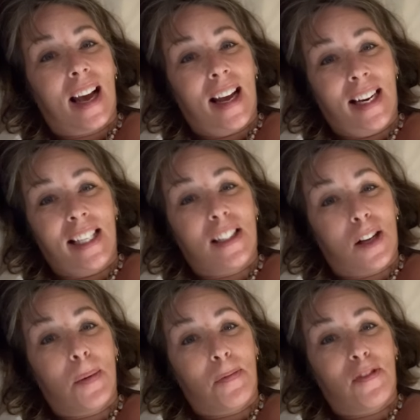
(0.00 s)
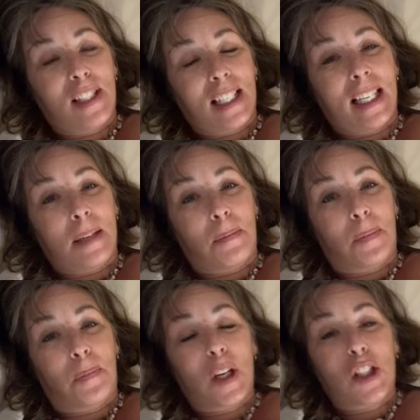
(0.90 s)
and it's time for sleep
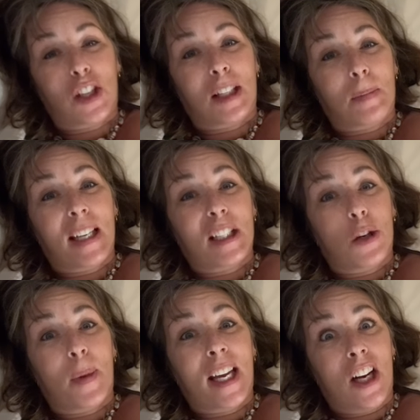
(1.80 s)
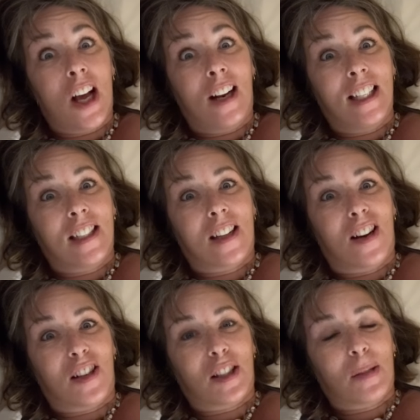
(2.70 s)
because I expect it'll be an early
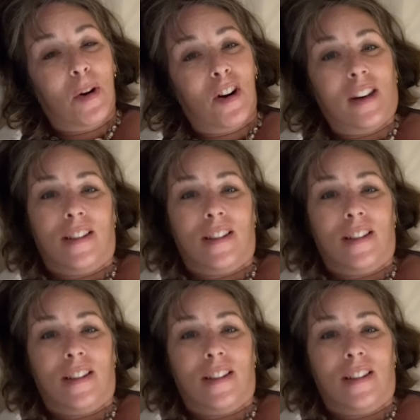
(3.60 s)
start tomorrow.